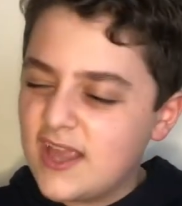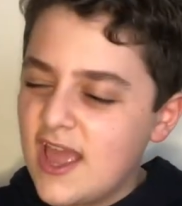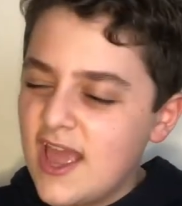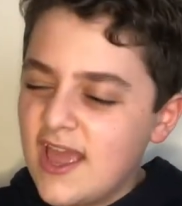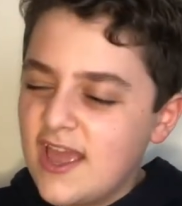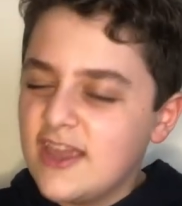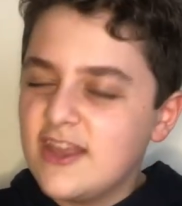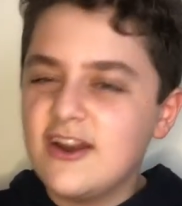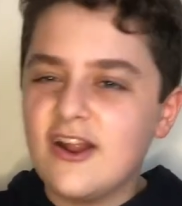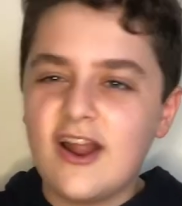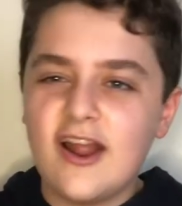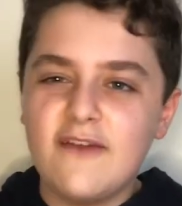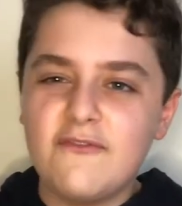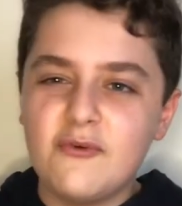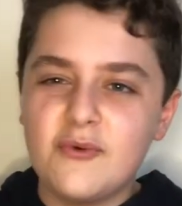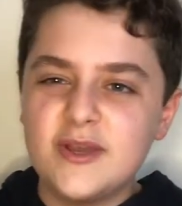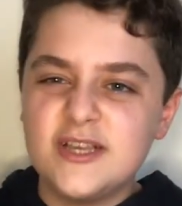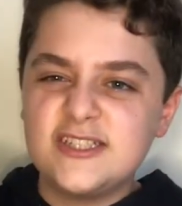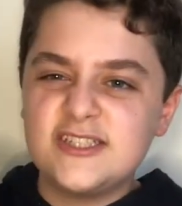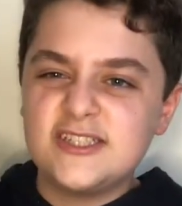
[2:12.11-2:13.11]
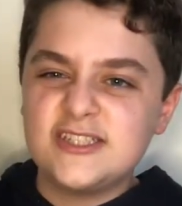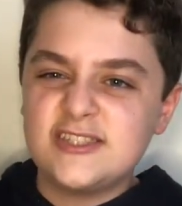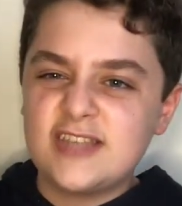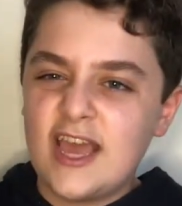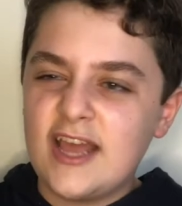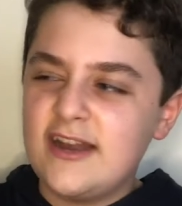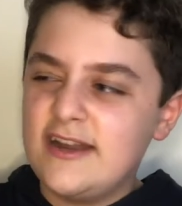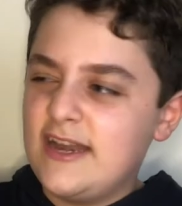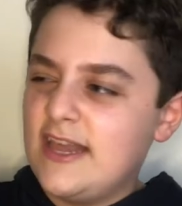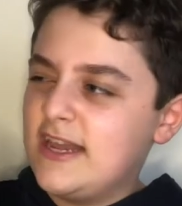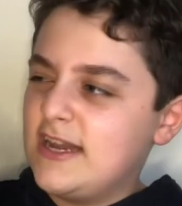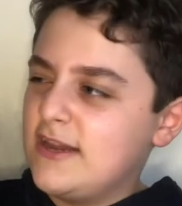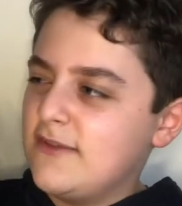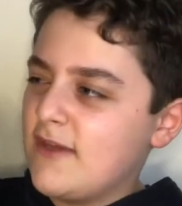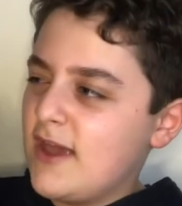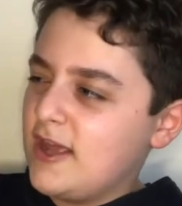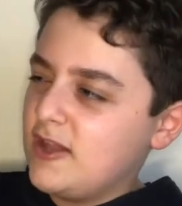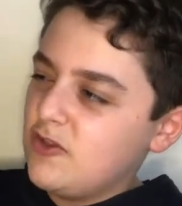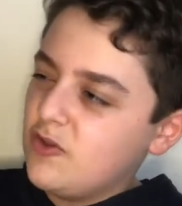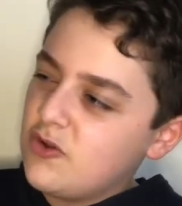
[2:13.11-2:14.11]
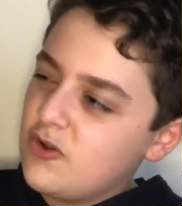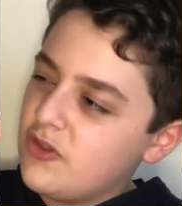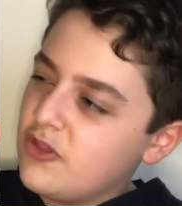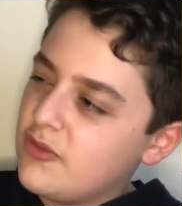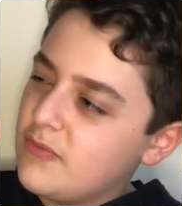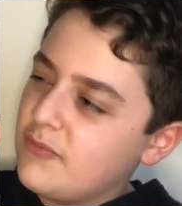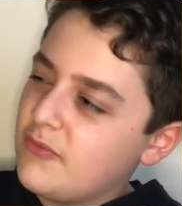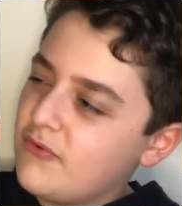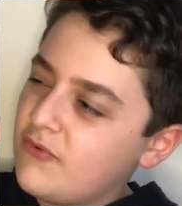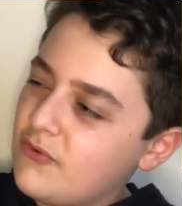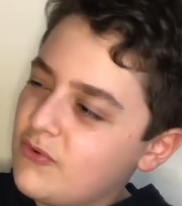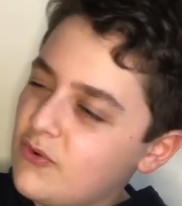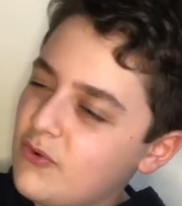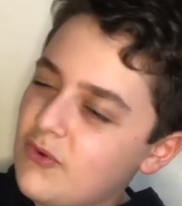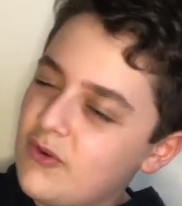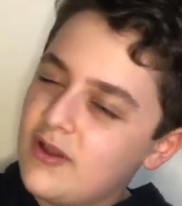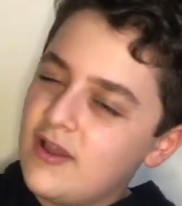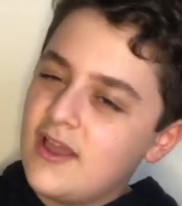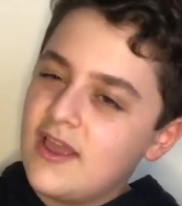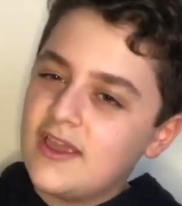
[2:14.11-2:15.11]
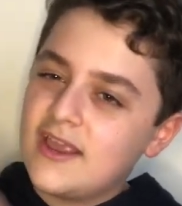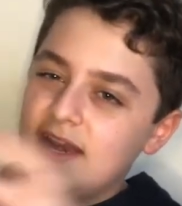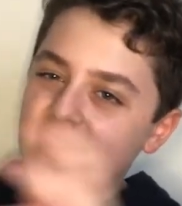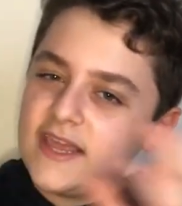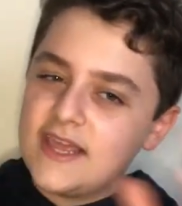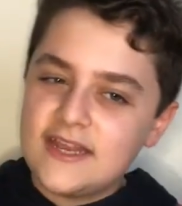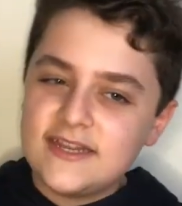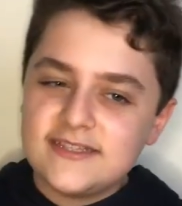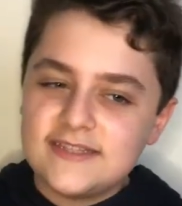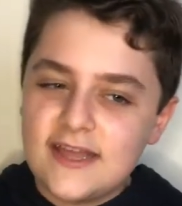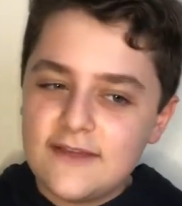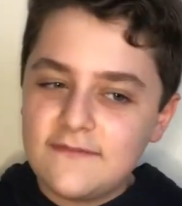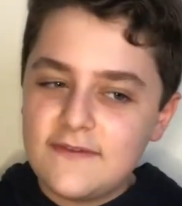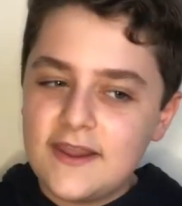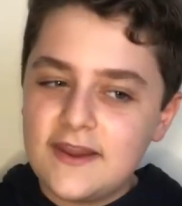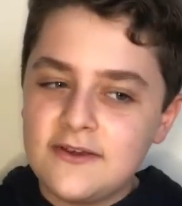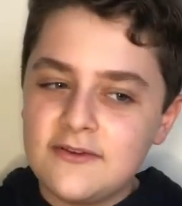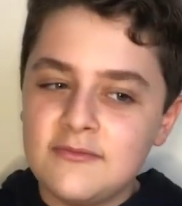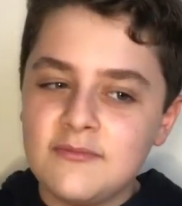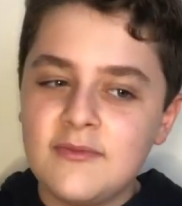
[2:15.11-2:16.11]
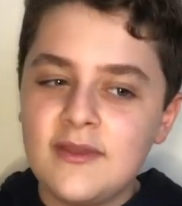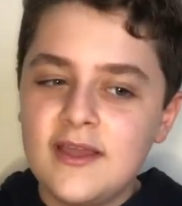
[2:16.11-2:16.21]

you know I've always just had a negative outlook on them before getting into that fandom,